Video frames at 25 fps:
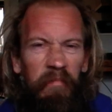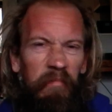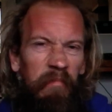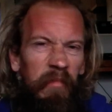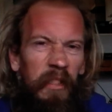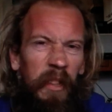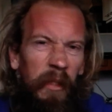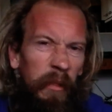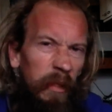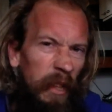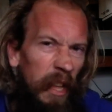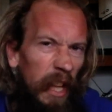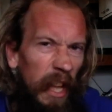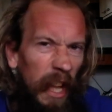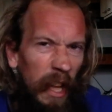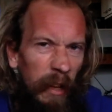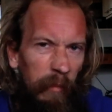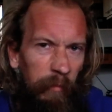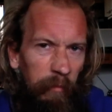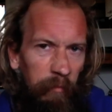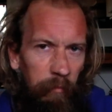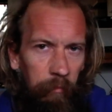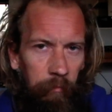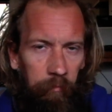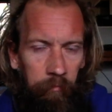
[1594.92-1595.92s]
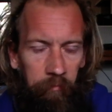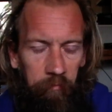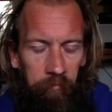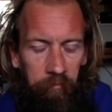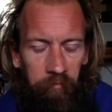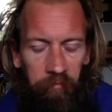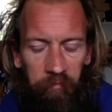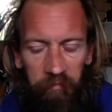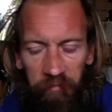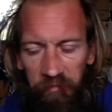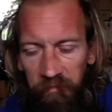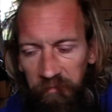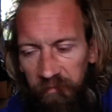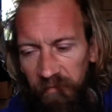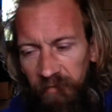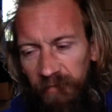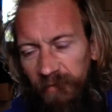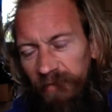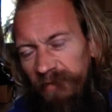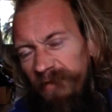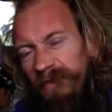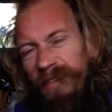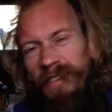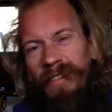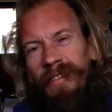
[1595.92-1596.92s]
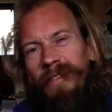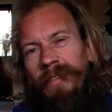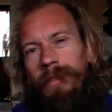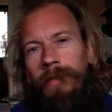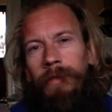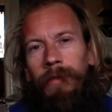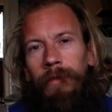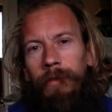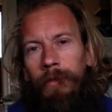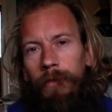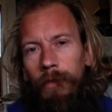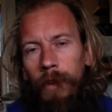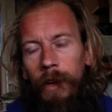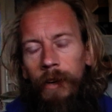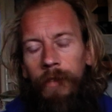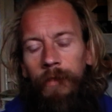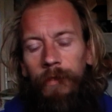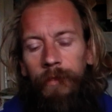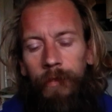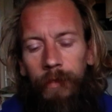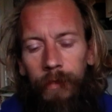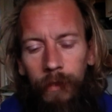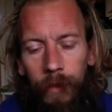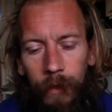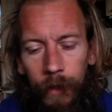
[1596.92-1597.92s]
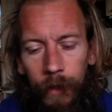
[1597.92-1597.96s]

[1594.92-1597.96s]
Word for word: Something like that. Rough.